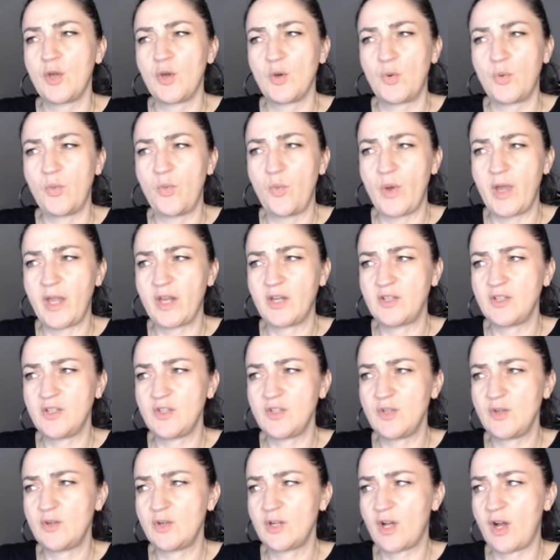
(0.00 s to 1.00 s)
Where's
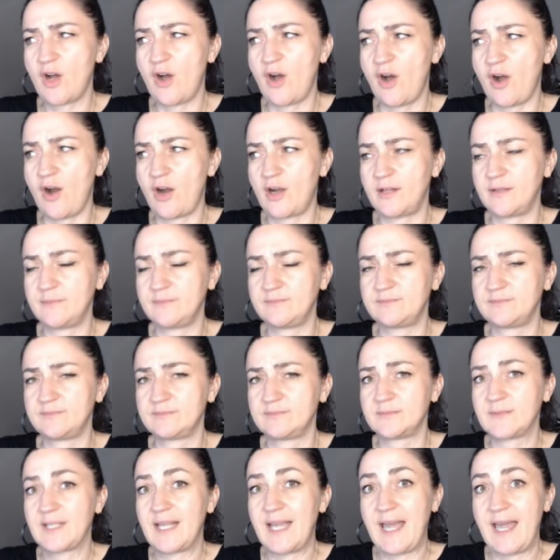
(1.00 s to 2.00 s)
your car?
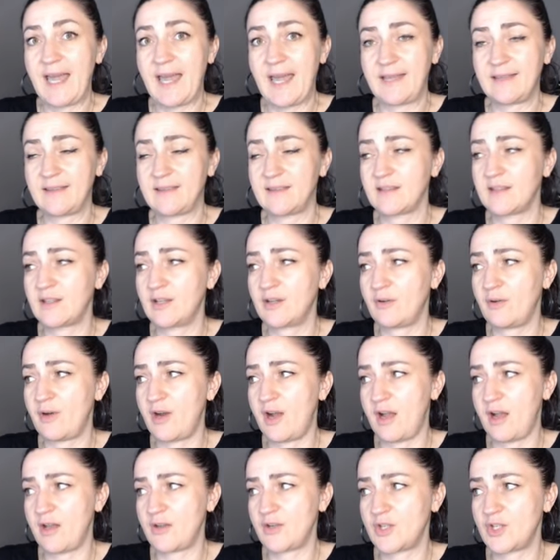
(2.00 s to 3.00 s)
At the
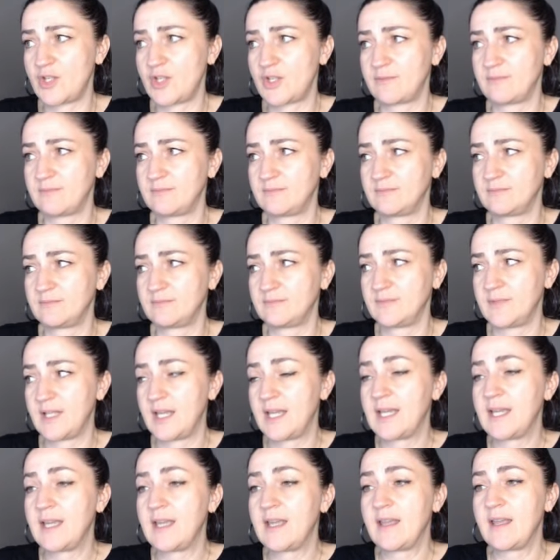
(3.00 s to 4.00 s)
garage.
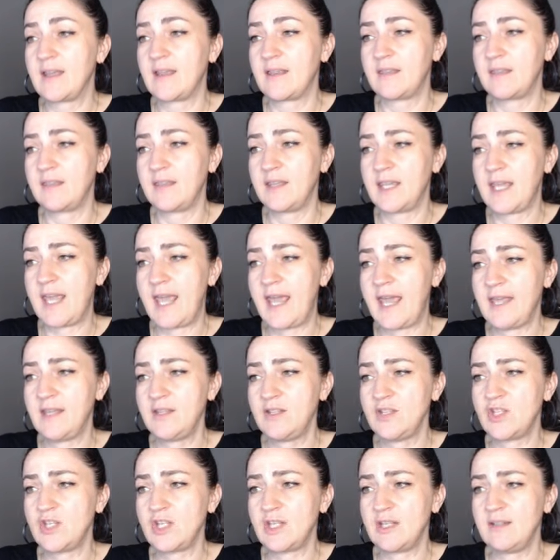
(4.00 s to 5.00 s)
The
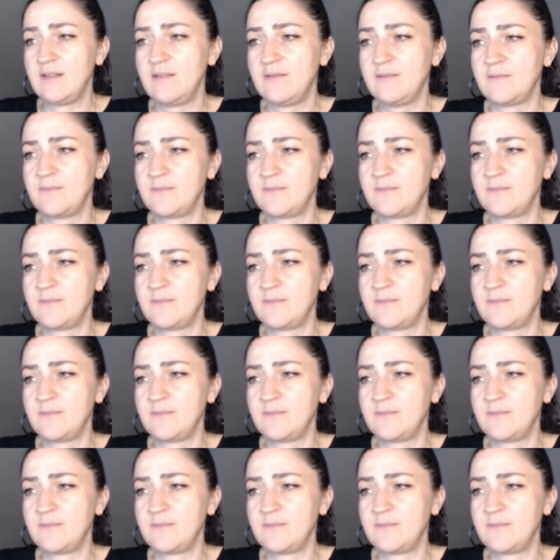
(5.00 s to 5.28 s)
engine